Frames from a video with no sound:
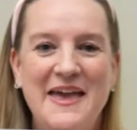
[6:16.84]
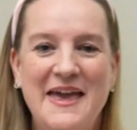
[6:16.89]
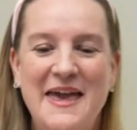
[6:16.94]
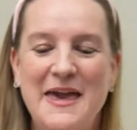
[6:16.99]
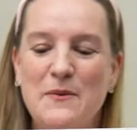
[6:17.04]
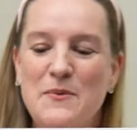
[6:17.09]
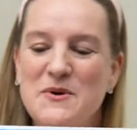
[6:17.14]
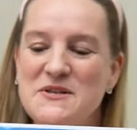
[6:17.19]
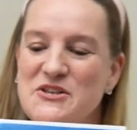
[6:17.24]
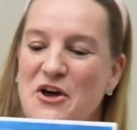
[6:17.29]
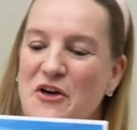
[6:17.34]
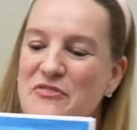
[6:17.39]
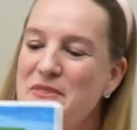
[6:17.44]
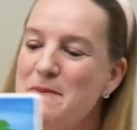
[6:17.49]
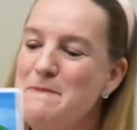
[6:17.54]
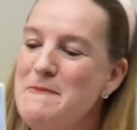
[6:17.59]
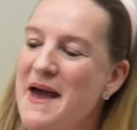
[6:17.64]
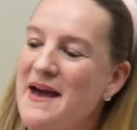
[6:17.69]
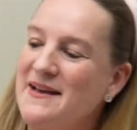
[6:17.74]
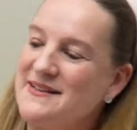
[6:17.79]
he was on the
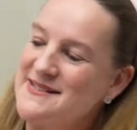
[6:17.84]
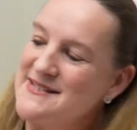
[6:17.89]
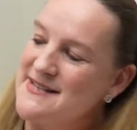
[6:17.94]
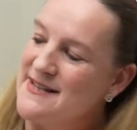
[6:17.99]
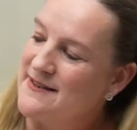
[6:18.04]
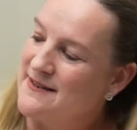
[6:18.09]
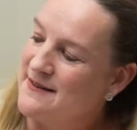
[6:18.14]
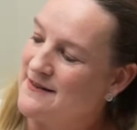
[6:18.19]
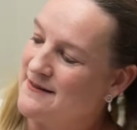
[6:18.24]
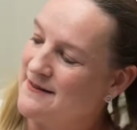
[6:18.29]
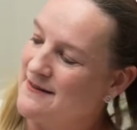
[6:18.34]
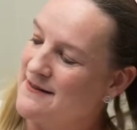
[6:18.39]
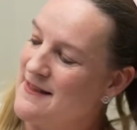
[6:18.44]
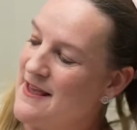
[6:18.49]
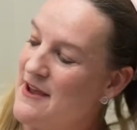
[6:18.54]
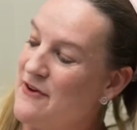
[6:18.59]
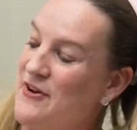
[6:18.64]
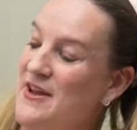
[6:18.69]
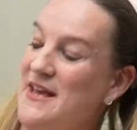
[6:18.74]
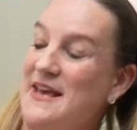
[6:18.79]
mountain,
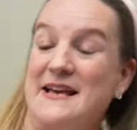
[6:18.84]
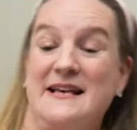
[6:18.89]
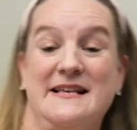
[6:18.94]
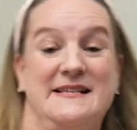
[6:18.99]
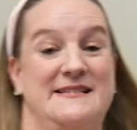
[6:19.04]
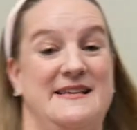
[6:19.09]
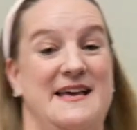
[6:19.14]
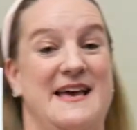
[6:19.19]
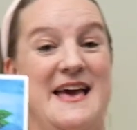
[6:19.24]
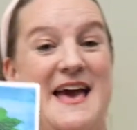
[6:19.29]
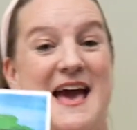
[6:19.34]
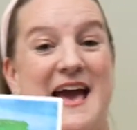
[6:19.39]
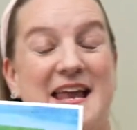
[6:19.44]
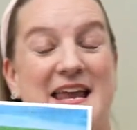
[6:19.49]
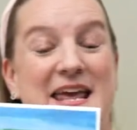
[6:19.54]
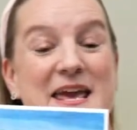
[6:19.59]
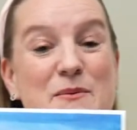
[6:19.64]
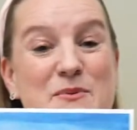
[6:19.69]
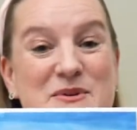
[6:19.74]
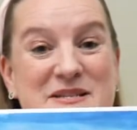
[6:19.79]
there he is, and
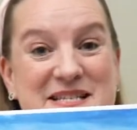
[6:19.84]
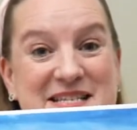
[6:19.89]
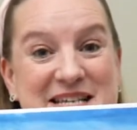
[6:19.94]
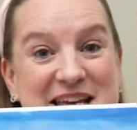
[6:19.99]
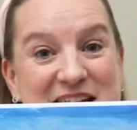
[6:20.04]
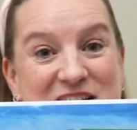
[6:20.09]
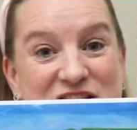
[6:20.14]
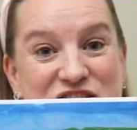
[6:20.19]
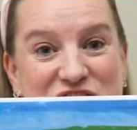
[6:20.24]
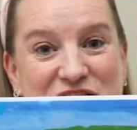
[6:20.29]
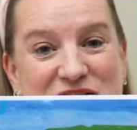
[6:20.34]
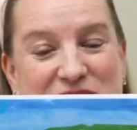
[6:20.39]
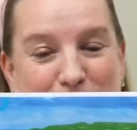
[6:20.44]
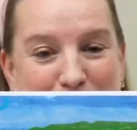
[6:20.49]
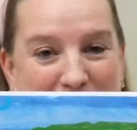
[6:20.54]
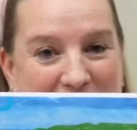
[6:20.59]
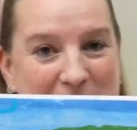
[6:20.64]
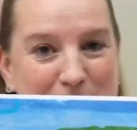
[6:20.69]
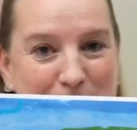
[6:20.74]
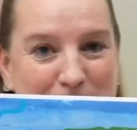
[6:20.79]
he was teaching the
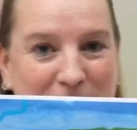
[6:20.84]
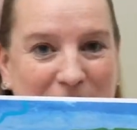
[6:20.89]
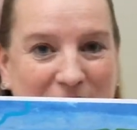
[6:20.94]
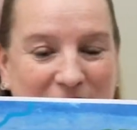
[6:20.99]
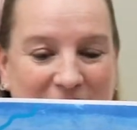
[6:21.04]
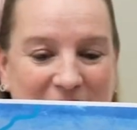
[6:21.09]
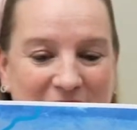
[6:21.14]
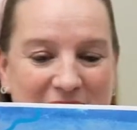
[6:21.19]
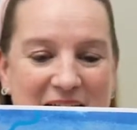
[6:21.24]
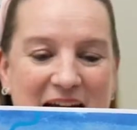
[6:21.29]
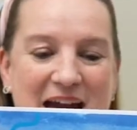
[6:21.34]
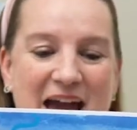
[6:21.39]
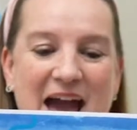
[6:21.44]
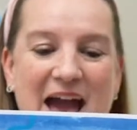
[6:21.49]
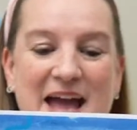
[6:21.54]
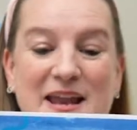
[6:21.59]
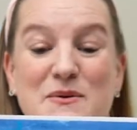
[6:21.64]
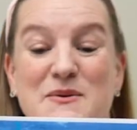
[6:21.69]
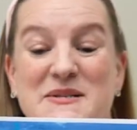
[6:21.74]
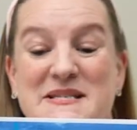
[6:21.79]
people,
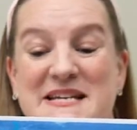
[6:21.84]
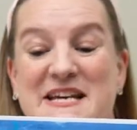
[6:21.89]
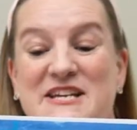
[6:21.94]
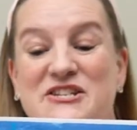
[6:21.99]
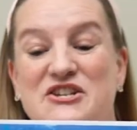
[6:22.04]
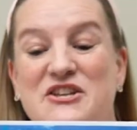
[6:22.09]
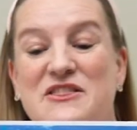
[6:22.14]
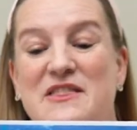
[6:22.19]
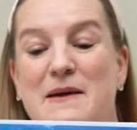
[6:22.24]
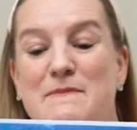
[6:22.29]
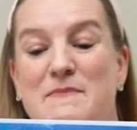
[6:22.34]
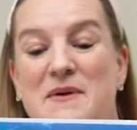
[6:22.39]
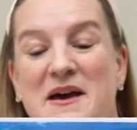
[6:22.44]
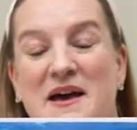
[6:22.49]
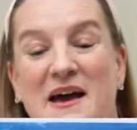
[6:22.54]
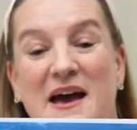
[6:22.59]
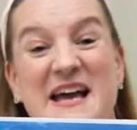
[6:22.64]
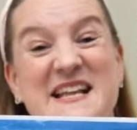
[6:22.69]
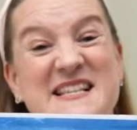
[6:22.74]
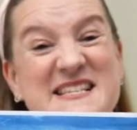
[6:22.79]
and he was teaching them
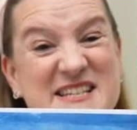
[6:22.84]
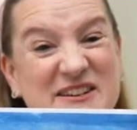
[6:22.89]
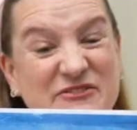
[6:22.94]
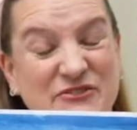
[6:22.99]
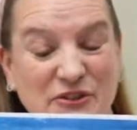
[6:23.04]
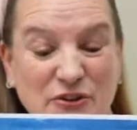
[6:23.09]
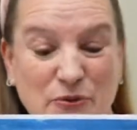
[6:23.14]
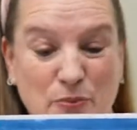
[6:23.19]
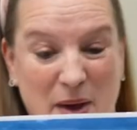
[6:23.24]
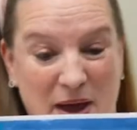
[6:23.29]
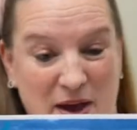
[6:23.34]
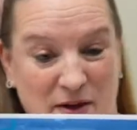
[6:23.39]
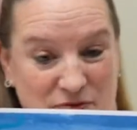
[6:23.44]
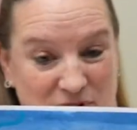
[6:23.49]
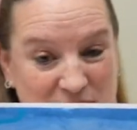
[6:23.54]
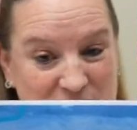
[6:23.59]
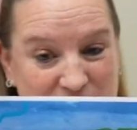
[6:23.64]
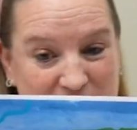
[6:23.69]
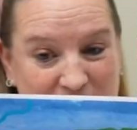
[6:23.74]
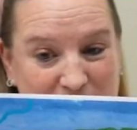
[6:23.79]
a different way of
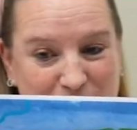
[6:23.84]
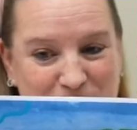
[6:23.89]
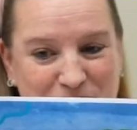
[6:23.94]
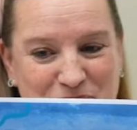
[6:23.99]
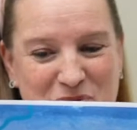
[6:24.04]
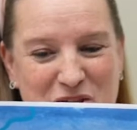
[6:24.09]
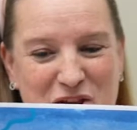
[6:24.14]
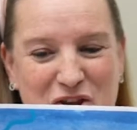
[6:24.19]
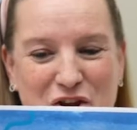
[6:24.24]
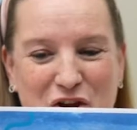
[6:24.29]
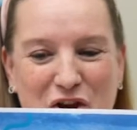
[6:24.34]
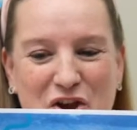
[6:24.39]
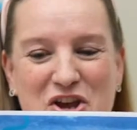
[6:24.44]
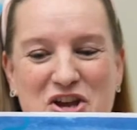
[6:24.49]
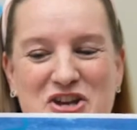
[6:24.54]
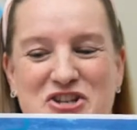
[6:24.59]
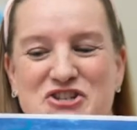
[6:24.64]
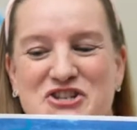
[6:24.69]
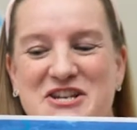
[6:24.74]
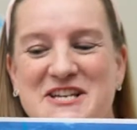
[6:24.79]
living. You know,
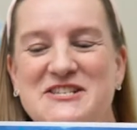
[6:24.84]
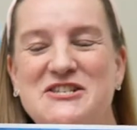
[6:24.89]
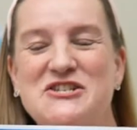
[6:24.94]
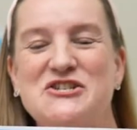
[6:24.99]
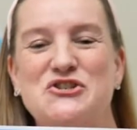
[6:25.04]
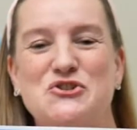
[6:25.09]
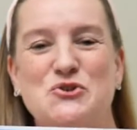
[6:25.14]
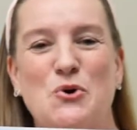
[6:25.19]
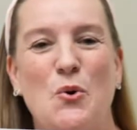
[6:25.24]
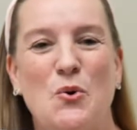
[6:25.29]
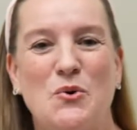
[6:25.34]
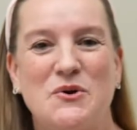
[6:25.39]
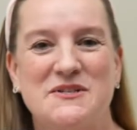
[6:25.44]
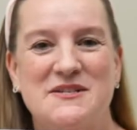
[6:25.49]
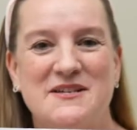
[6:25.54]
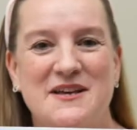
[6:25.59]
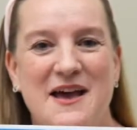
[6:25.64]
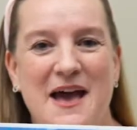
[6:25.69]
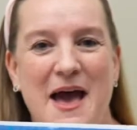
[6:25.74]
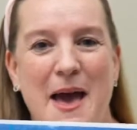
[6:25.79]
Jesus
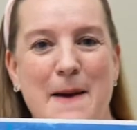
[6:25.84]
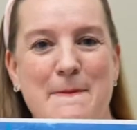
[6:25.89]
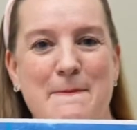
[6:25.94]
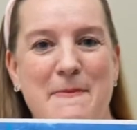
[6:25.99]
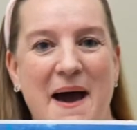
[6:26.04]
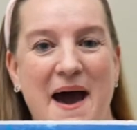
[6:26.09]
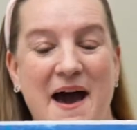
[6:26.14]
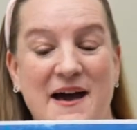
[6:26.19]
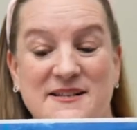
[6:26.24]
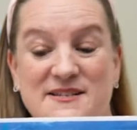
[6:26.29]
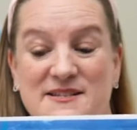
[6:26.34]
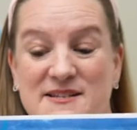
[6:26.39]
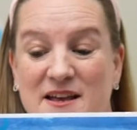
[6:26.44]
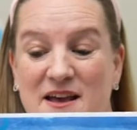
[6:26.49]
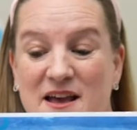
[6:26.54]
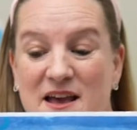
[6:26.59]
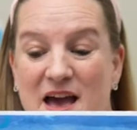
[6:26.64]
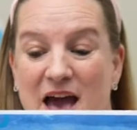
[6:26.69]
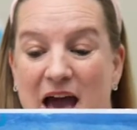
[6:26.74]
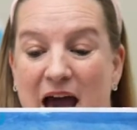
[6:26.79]
talked about
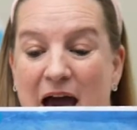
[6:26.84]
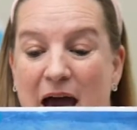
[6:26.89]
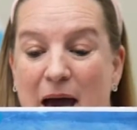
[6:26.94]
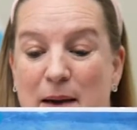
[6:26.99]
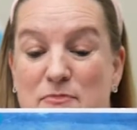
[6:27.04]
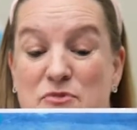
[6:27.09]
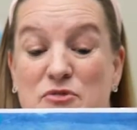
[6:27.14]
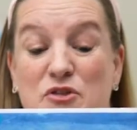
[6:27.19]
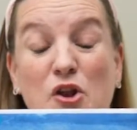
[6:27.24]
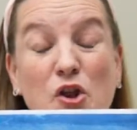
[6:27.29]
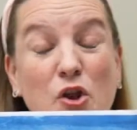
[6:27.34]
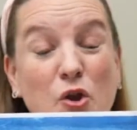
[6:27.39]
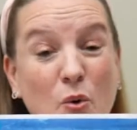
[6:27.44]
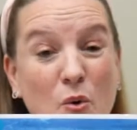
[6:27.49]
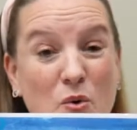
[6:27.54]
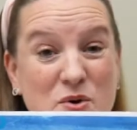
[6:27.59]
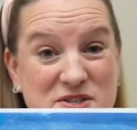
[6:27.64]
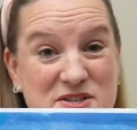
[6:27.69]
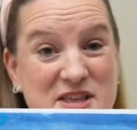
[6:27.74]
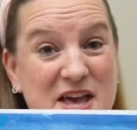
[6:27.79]
the
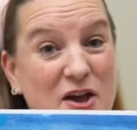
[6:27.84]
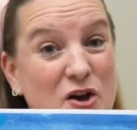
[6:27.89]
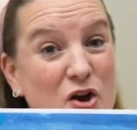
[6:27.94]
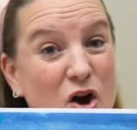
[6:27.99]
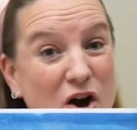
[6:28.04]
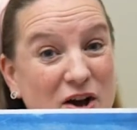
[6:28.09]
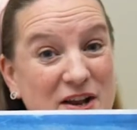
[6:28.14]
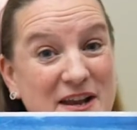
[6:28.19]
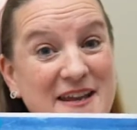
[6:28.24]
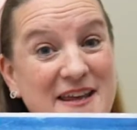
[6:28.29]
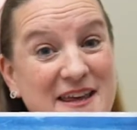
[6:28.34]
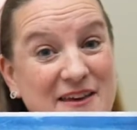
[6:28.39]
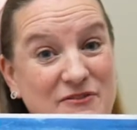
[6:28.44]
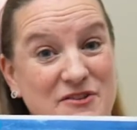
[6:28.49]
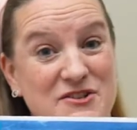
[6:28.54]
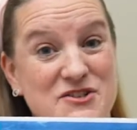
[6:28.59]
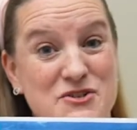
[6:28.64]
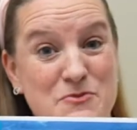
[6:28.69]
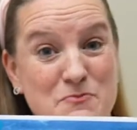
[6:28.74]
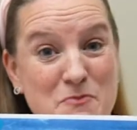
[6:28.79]
laws that God had
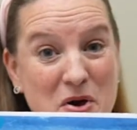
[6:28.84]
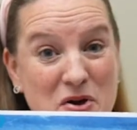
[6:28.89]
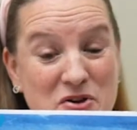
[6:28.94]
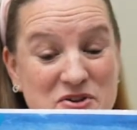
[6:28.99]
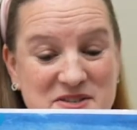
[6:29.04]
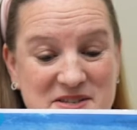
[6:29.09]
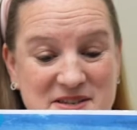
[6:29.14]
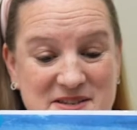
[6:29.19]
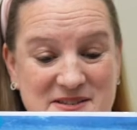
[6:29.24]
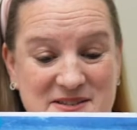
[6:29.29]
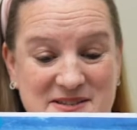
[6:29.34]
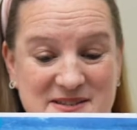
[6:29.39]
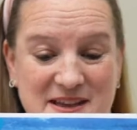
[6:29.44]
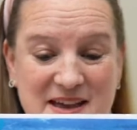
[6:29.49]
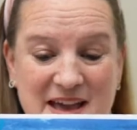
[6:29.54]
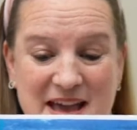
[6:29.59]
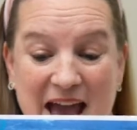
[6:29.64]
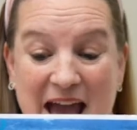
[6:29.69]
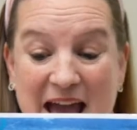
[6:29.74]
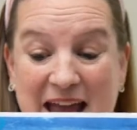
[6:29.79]
given to Moses,
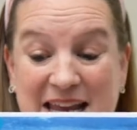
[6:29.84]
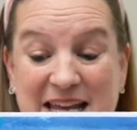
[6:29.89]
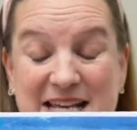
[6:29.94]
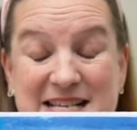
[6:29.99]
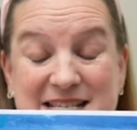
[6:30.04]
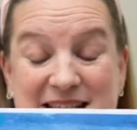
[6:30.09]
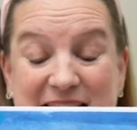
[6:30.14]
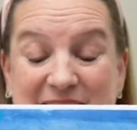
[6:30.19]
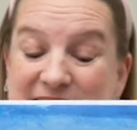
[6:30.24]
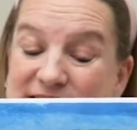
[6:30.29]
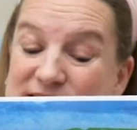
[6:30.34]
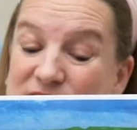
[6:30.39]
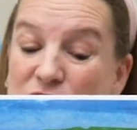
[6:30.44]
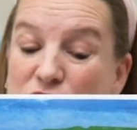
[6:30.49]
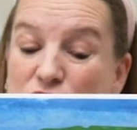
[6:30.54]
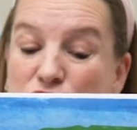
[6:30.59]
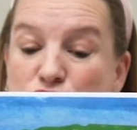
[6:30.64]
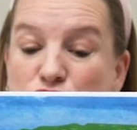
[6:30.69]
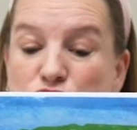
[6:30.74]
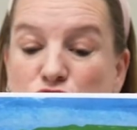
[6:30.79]
and he says,
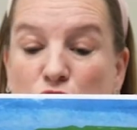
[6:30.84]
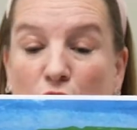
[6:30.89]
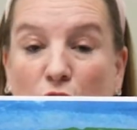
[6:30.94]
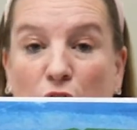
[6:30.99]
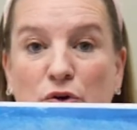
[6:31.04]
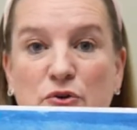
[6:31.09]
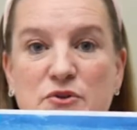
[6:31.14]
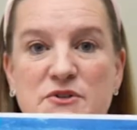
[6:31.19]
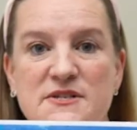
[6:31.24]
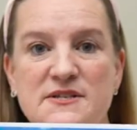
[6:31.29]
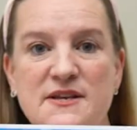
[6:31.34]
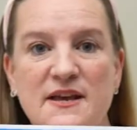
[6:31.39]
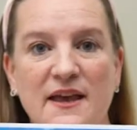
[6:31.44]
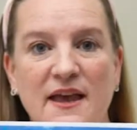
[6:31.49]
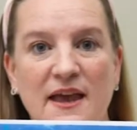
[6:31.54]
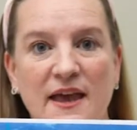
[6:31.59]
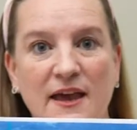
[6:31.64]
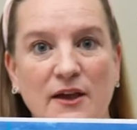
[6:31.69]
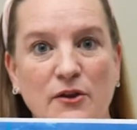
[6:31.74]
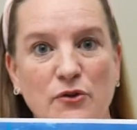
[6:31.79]
don't
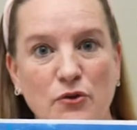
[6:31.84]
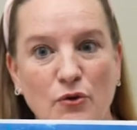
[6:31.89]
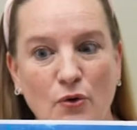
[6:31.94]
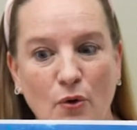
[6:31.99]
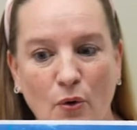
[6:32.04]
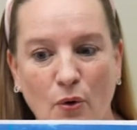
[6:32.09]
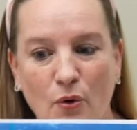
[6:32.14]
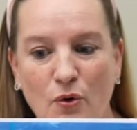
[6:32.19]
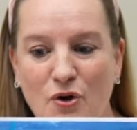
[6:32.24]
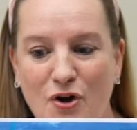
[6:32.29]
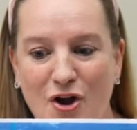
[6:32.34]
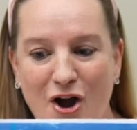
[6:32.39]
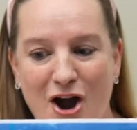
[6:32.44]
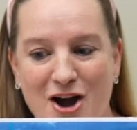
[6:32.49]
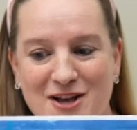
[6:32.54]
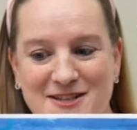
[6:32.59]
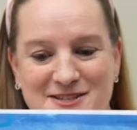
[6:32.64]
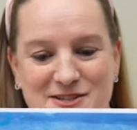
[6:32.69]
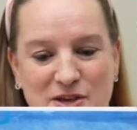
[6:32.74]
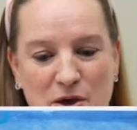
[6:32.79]
ignore
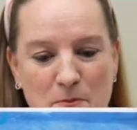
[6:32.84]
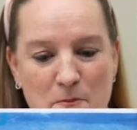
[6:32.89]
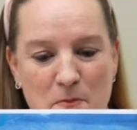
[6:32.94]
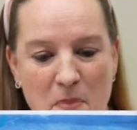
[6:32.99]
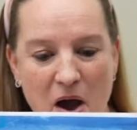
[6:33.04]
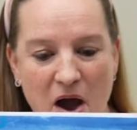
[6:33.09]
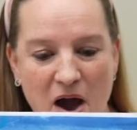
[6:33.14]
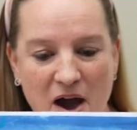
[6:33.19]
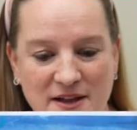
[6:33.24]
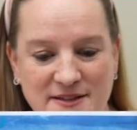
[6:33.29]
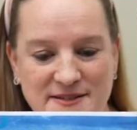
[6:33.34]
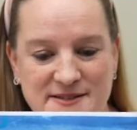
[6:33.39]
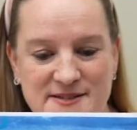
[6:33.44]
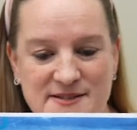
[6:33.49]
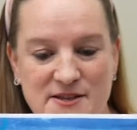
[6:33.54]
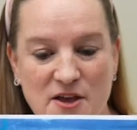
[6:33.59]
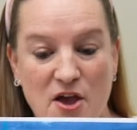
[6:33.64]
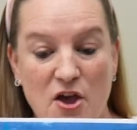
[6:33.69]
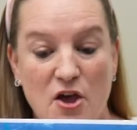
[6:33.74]
God's commands.